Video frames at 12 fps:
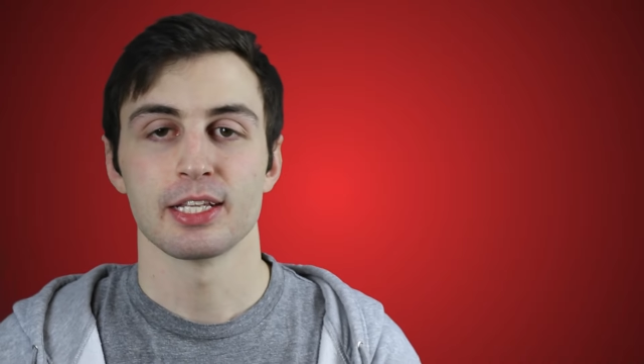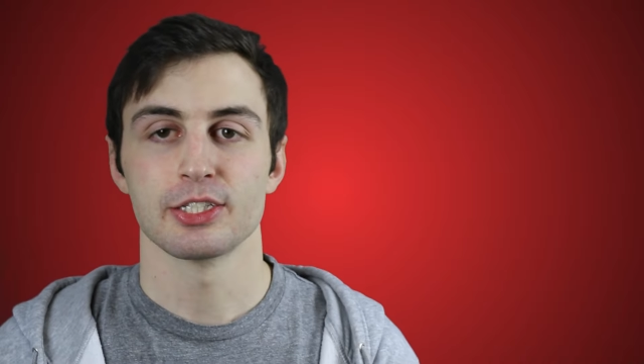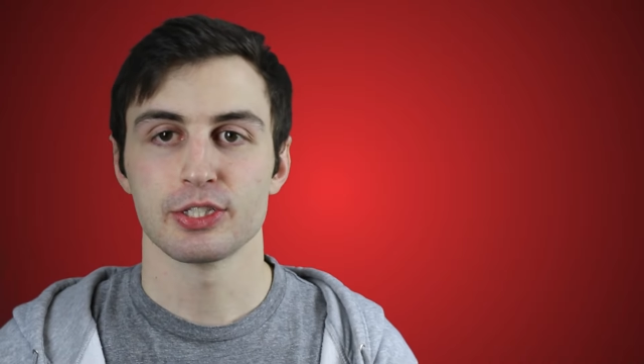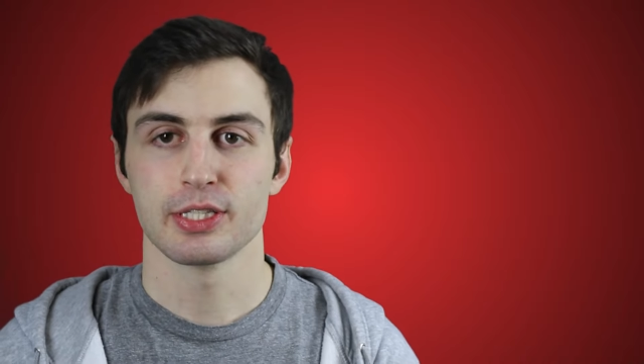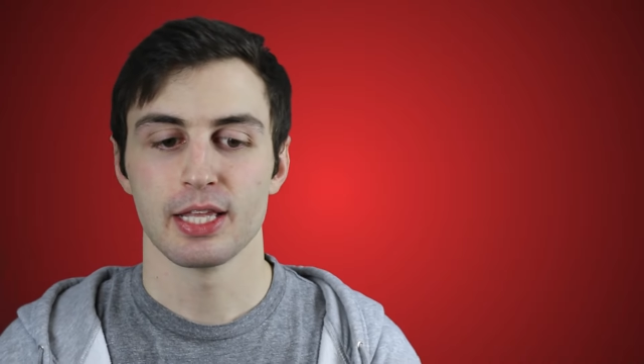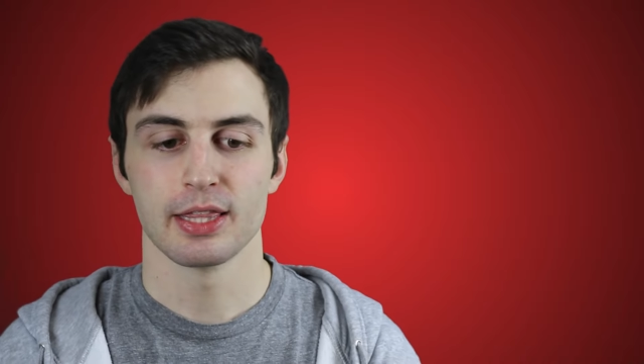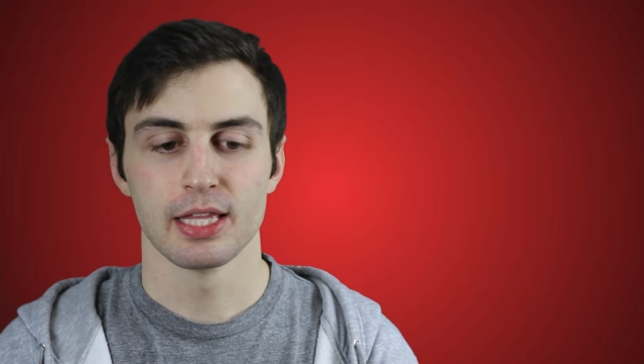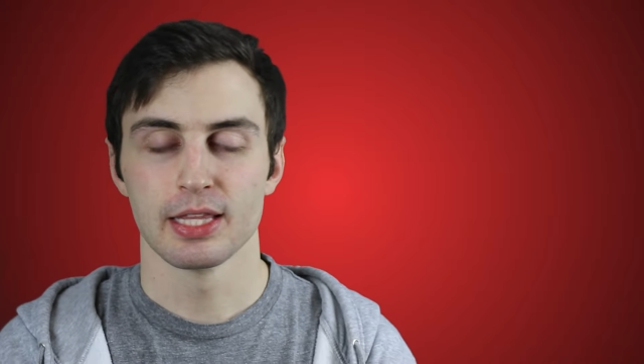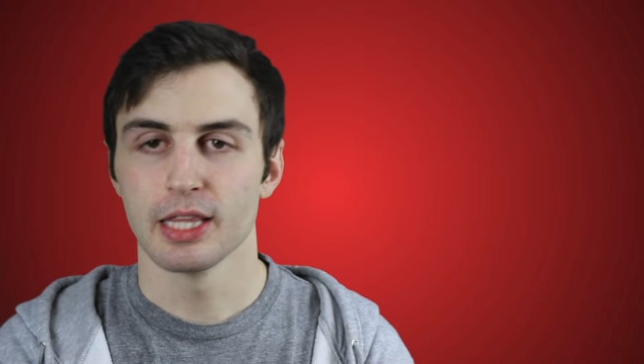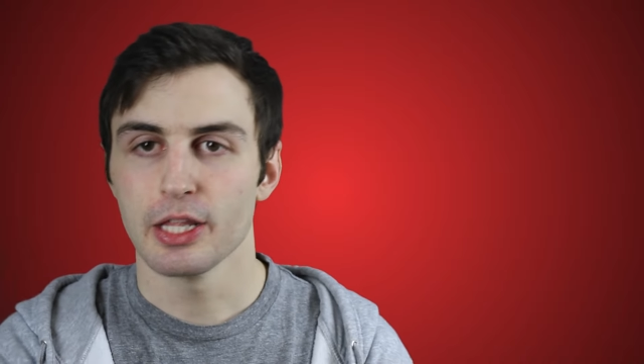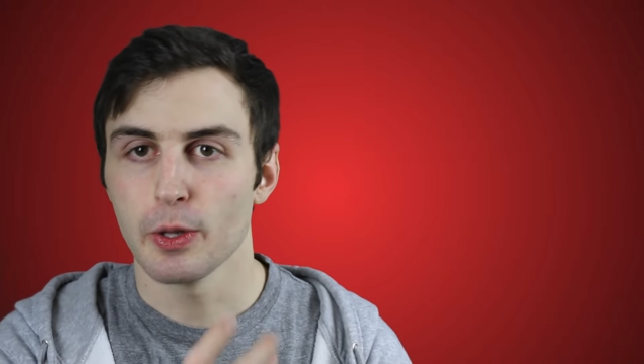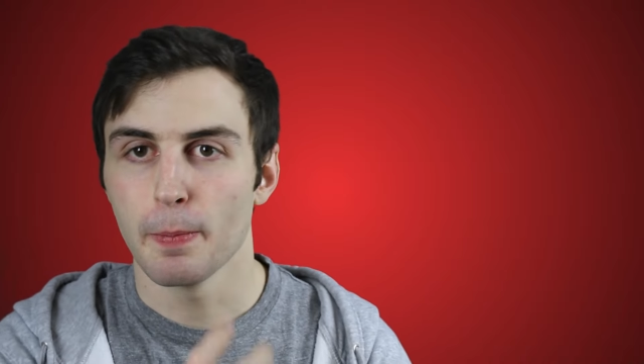Just the
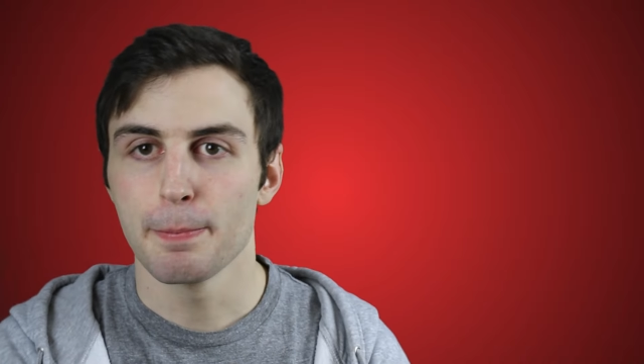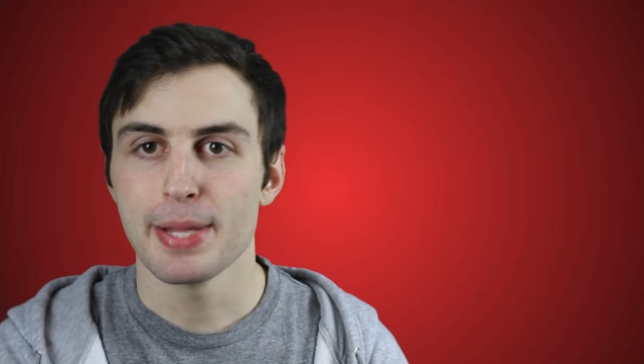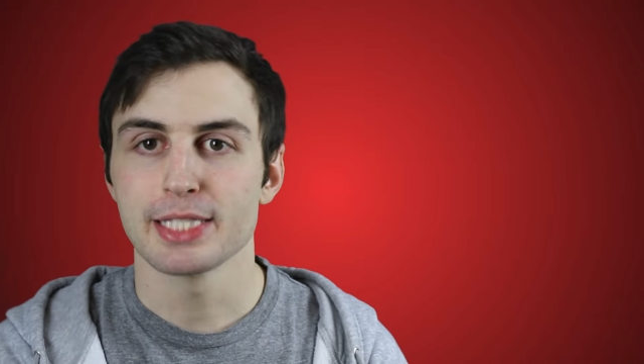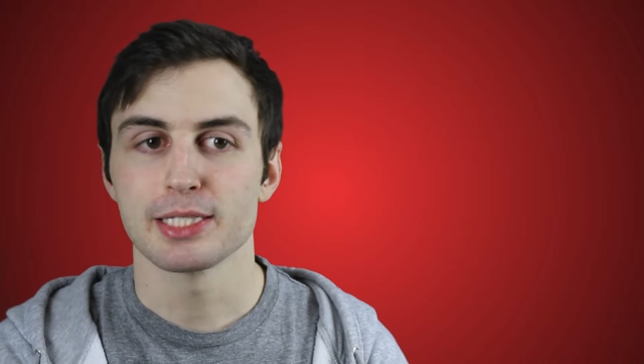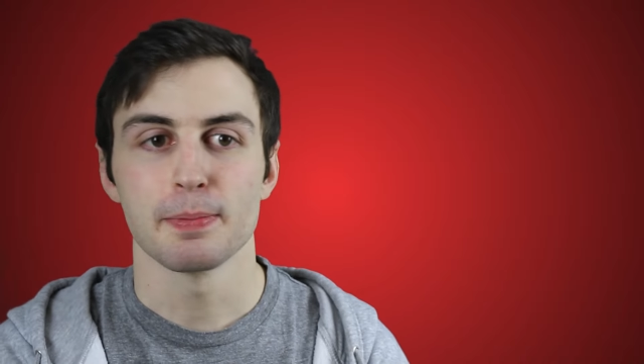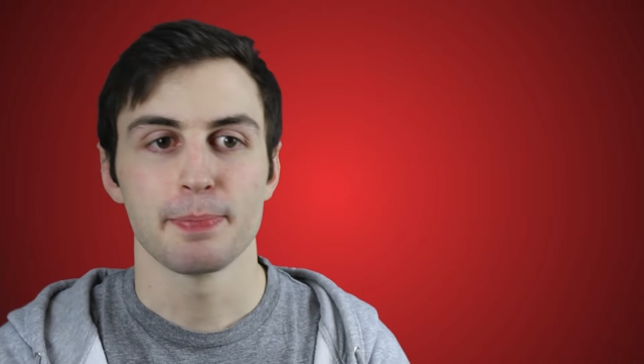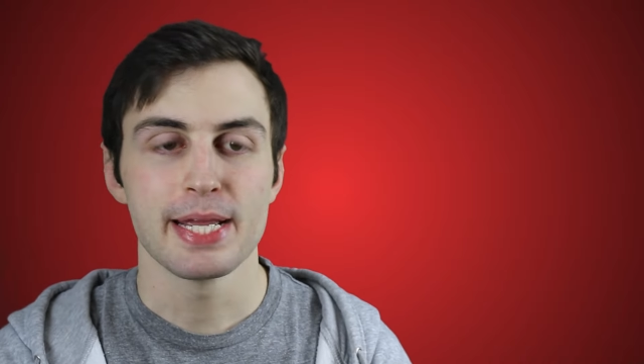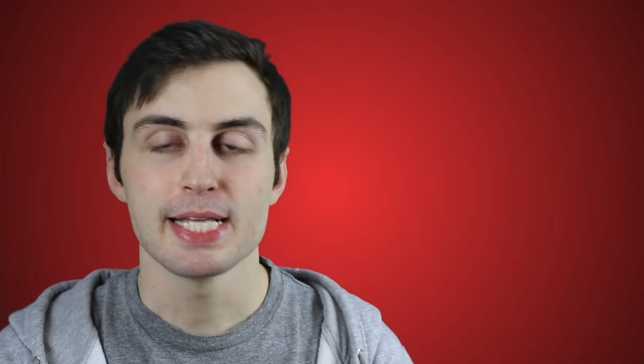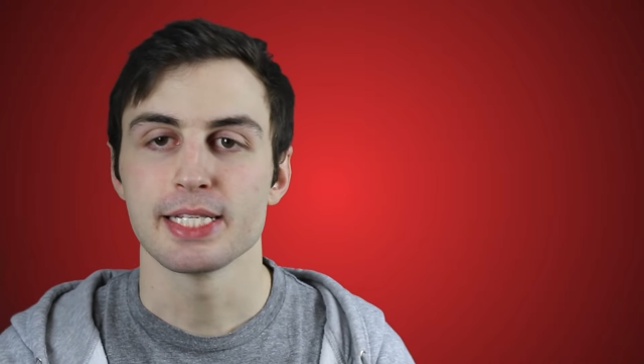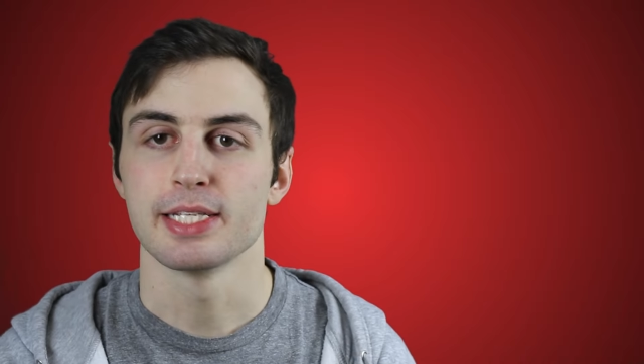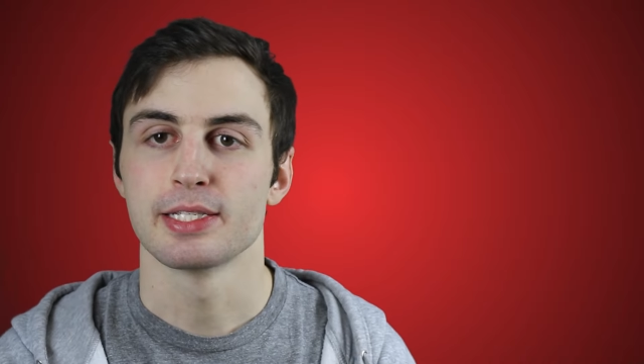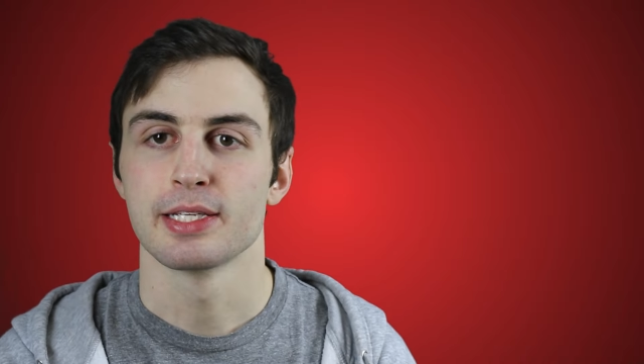little bits and
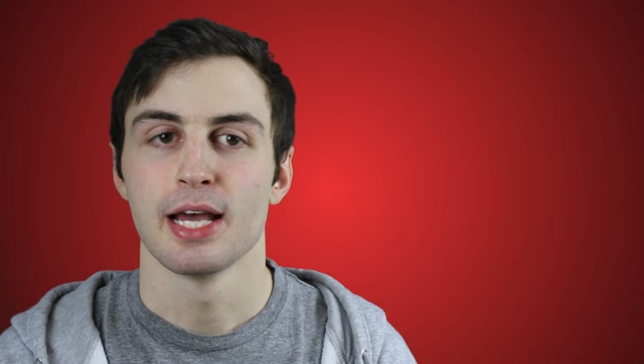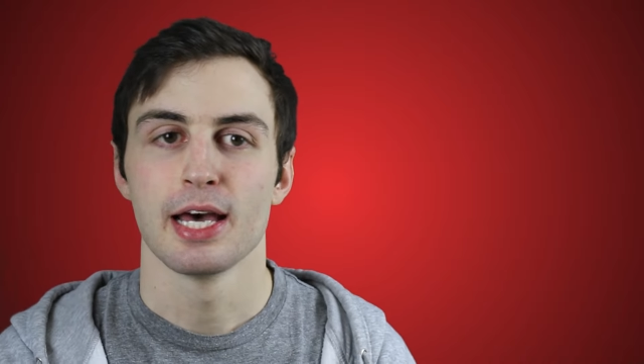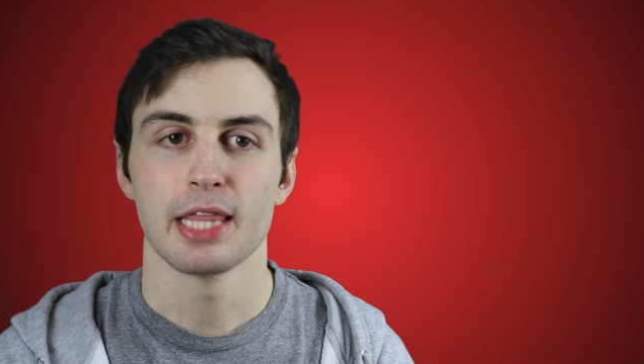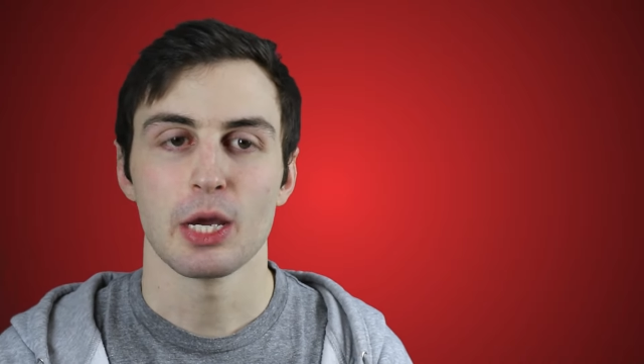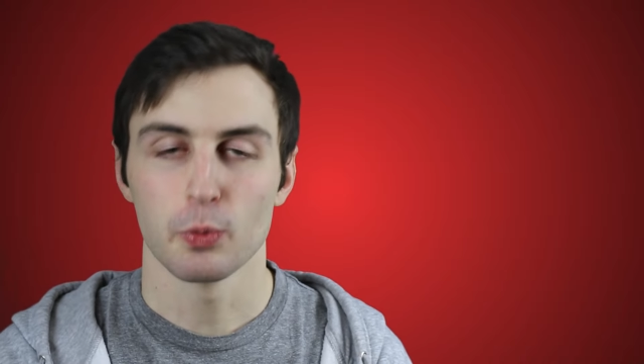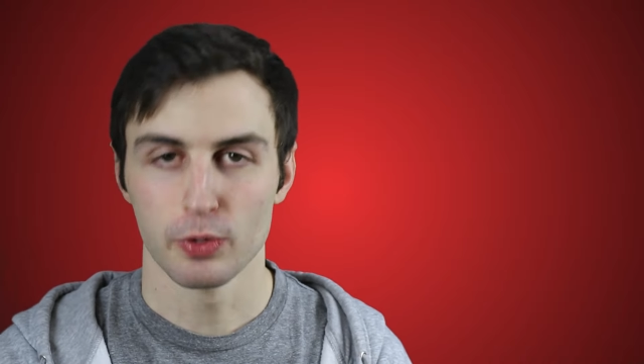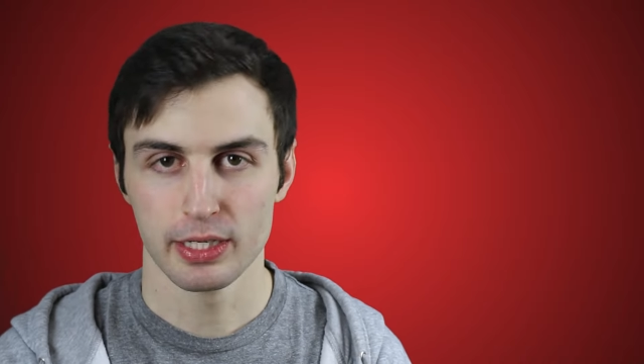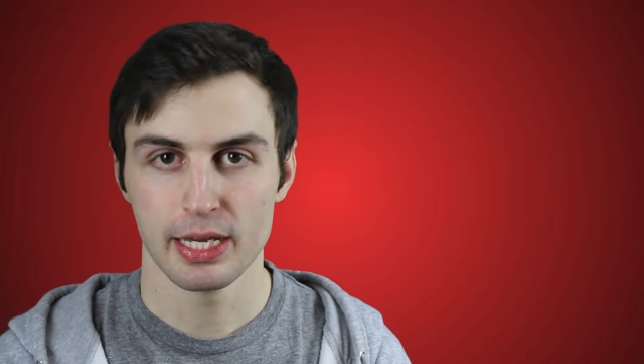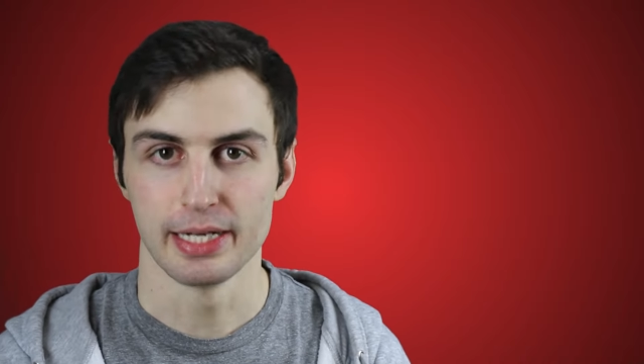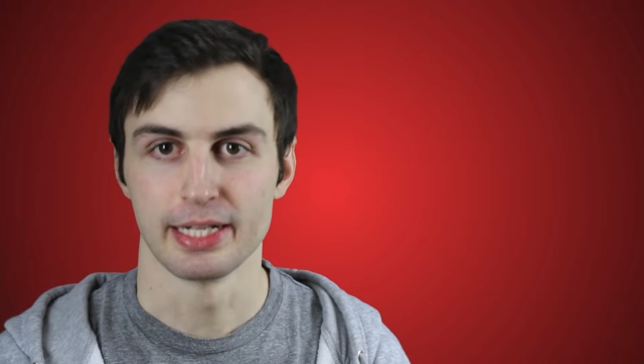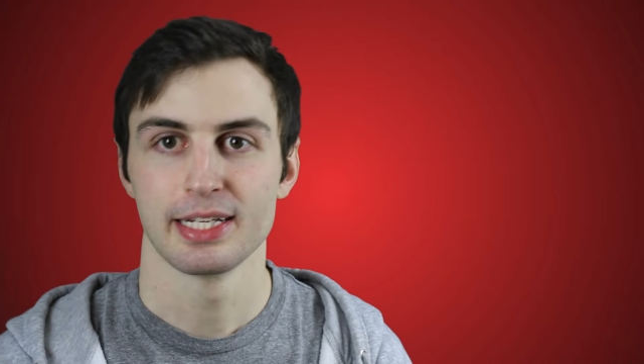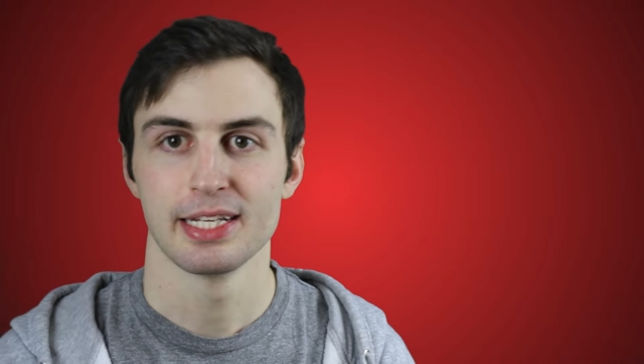pieces that we're
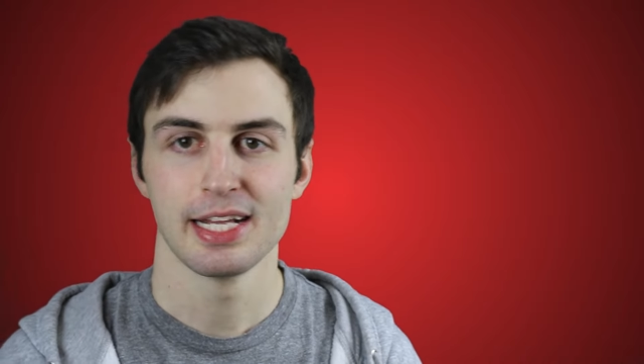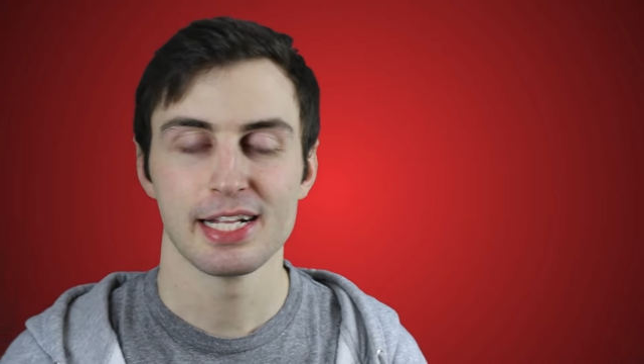getting.